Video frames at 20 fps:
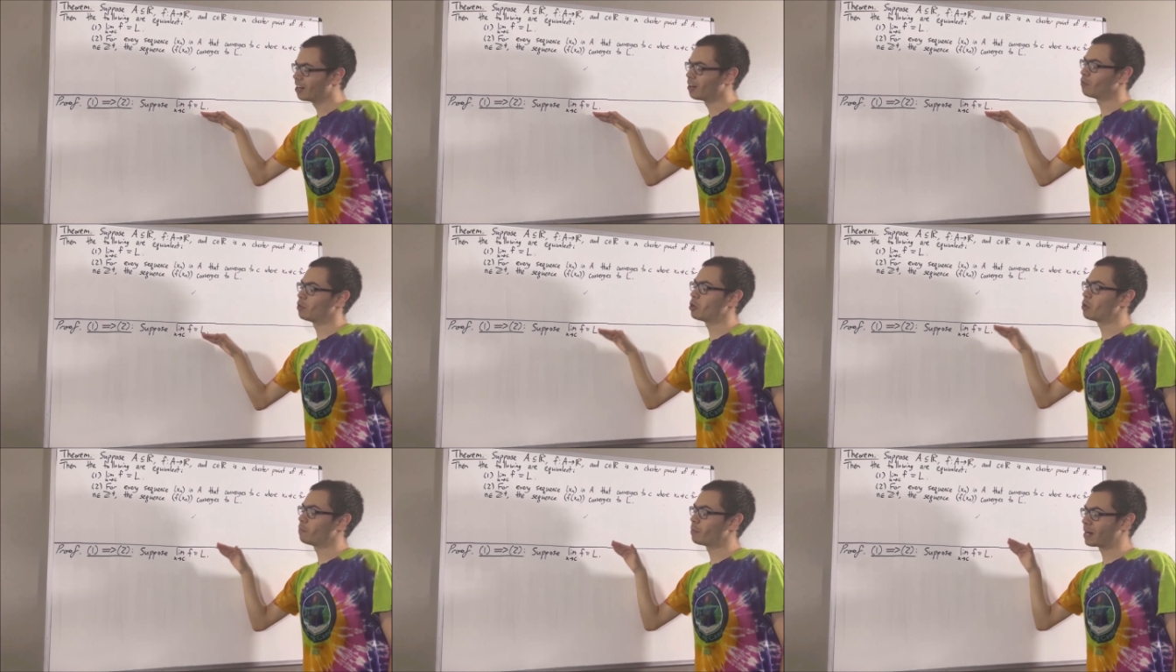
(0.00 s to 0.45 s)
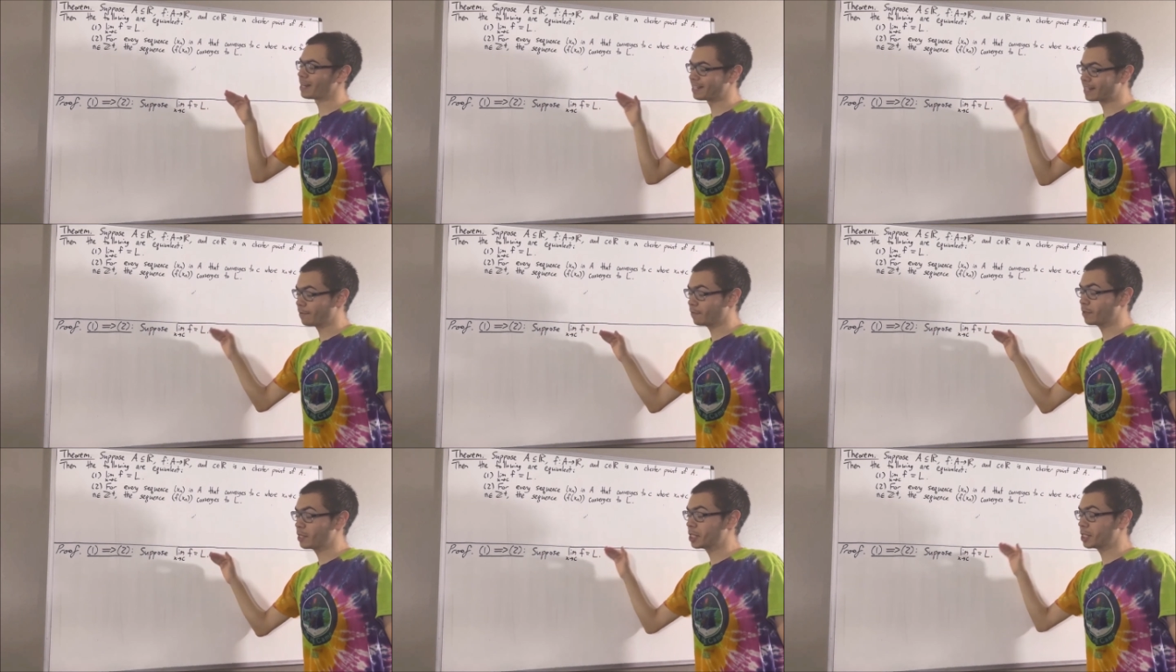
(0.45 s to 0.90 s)
Well, by
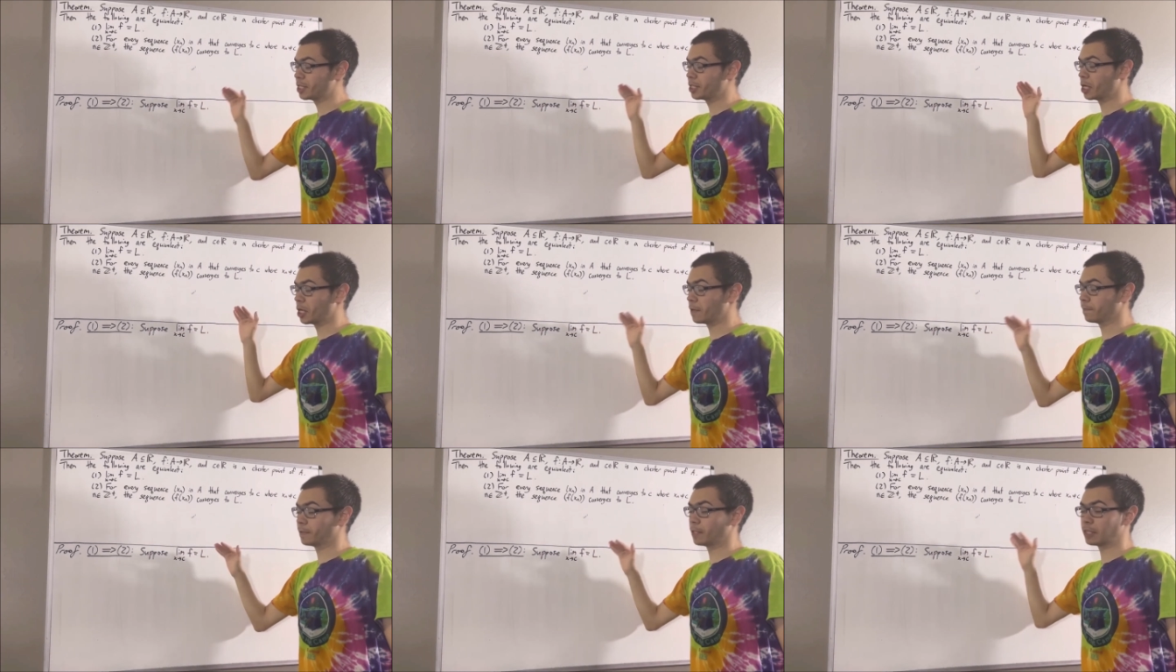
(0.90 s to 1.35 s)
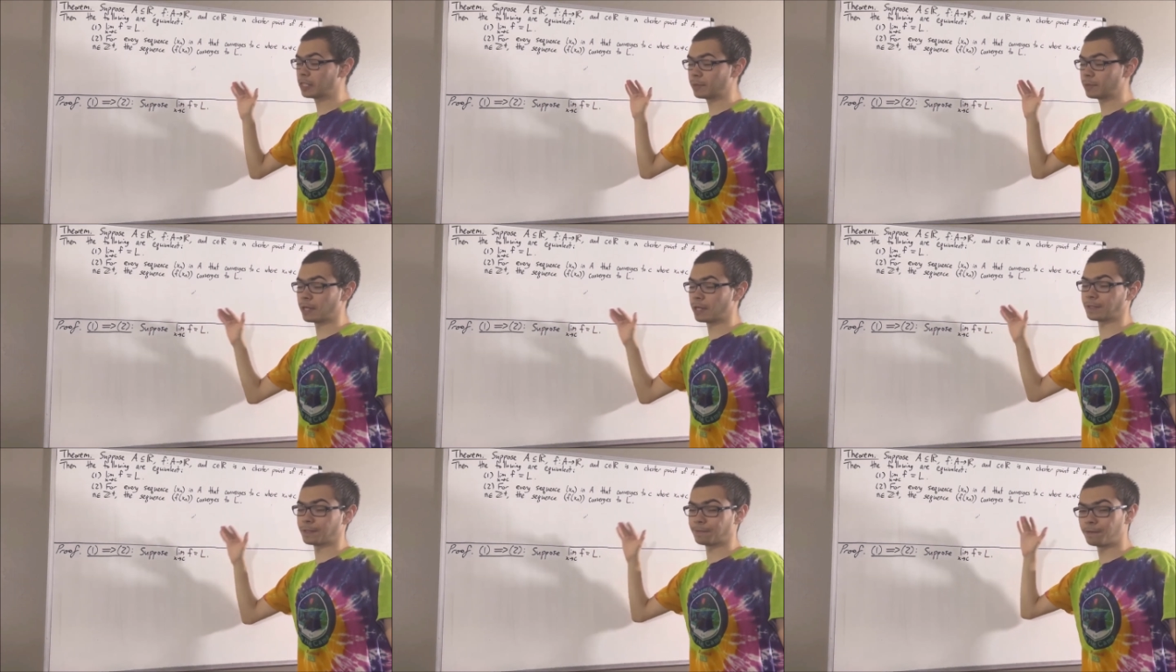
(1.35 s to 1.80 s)
definition of the
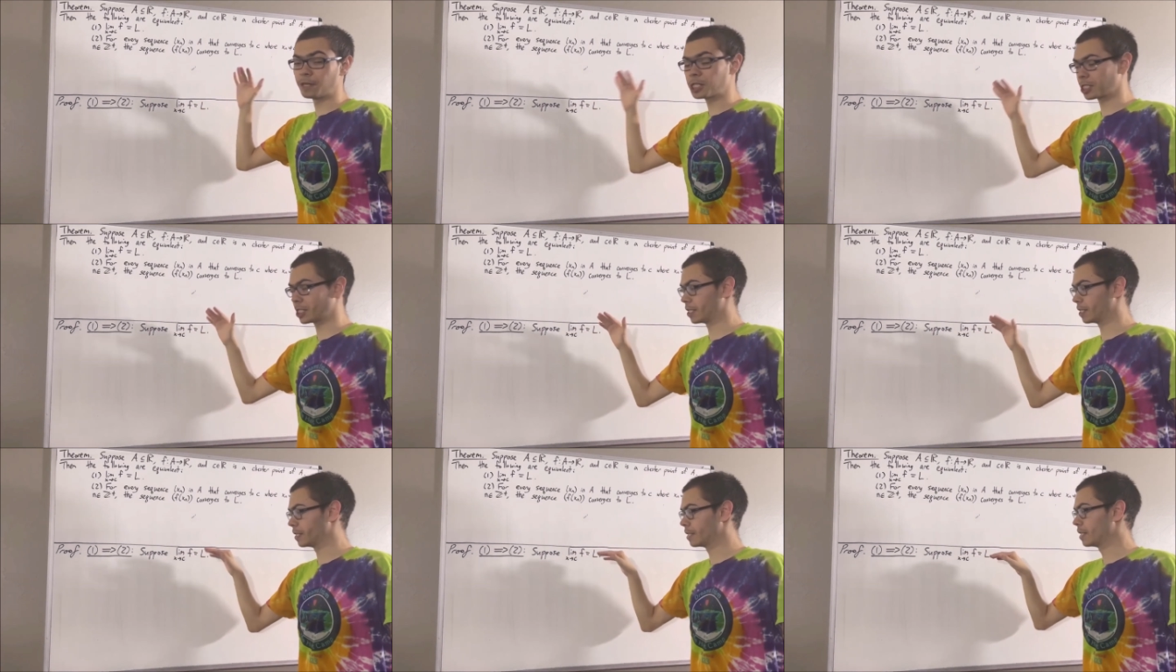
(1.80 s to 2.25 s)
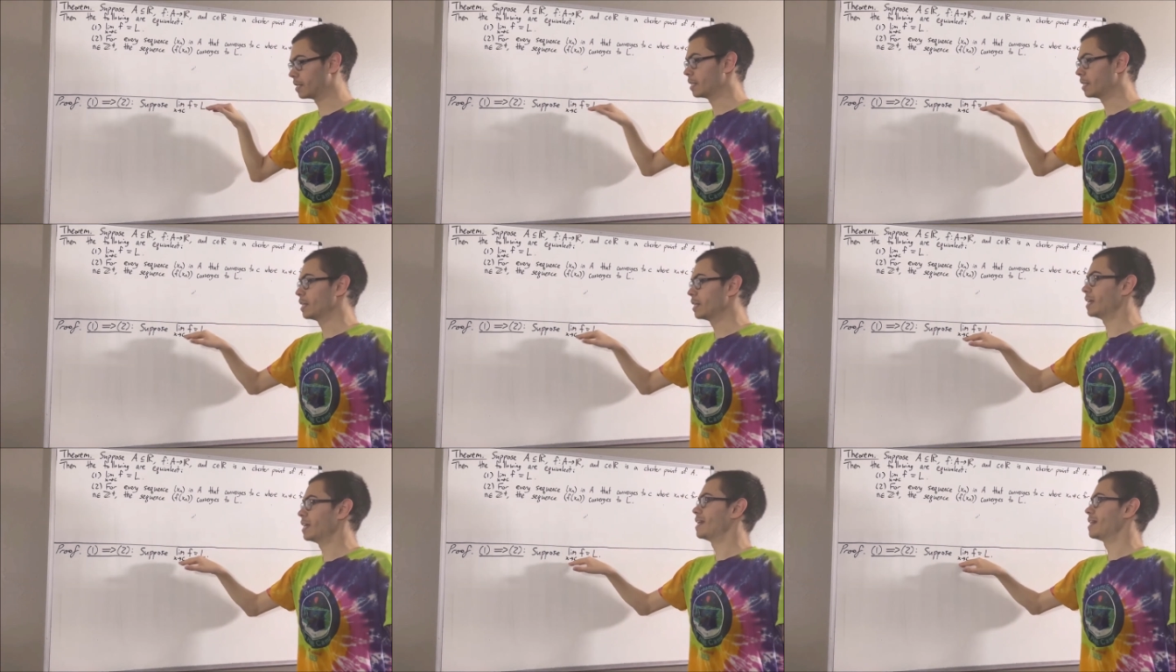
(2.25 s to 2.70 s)
limit of a function,
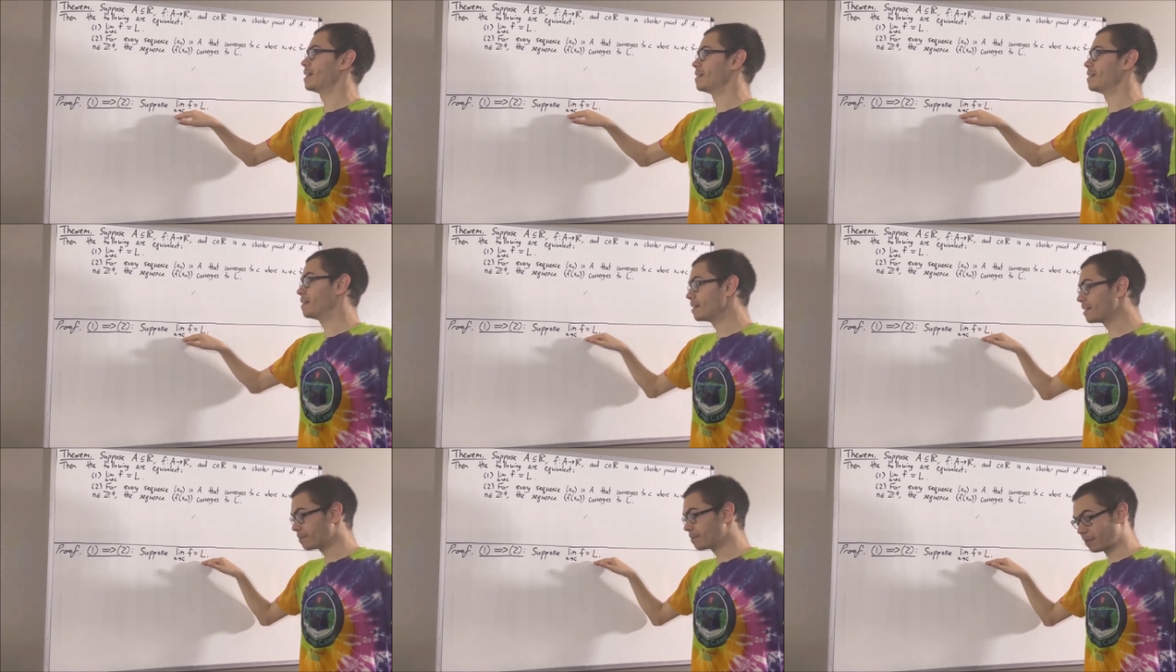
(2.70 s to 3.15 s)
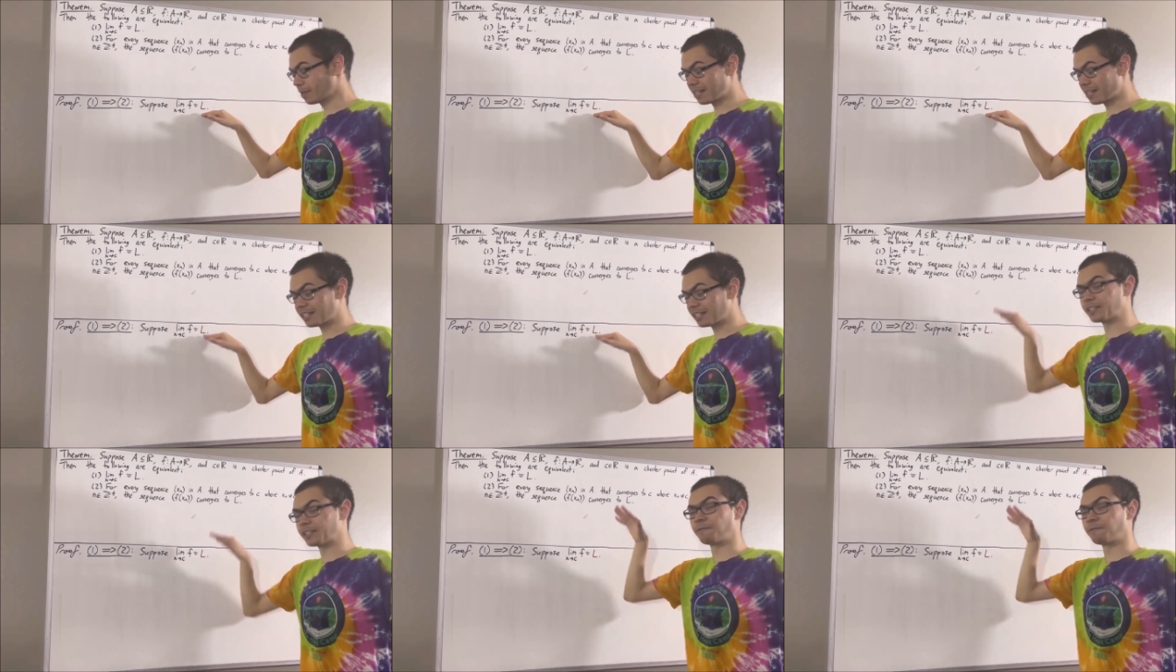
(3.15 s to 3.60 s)
this
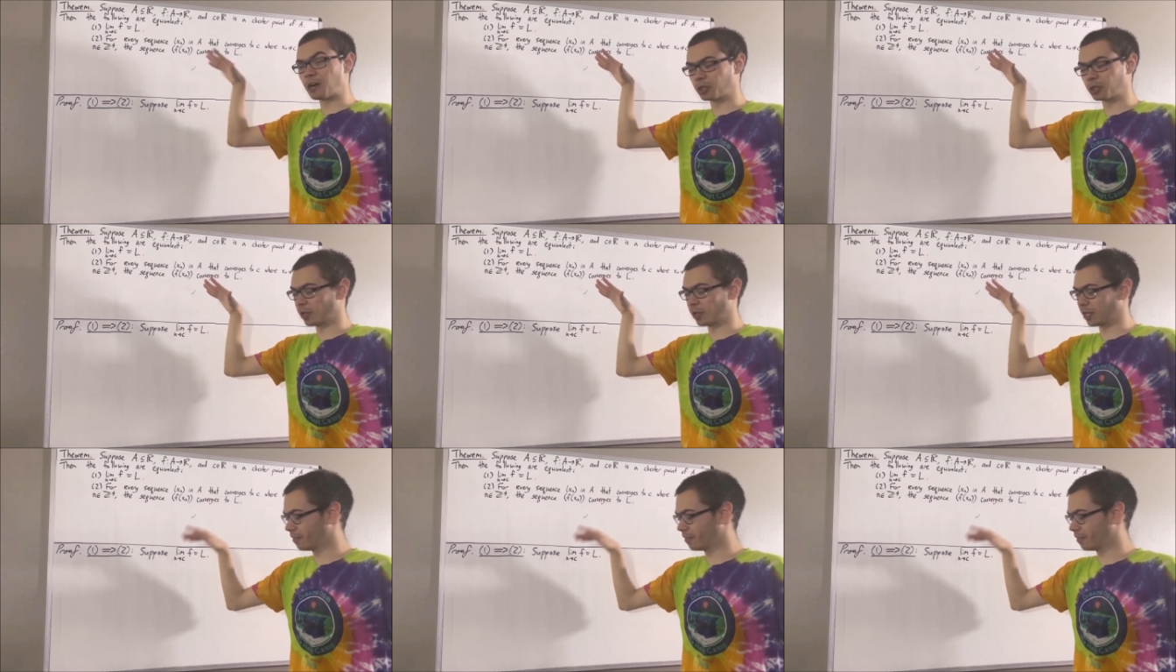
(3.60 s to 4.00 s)
means the following.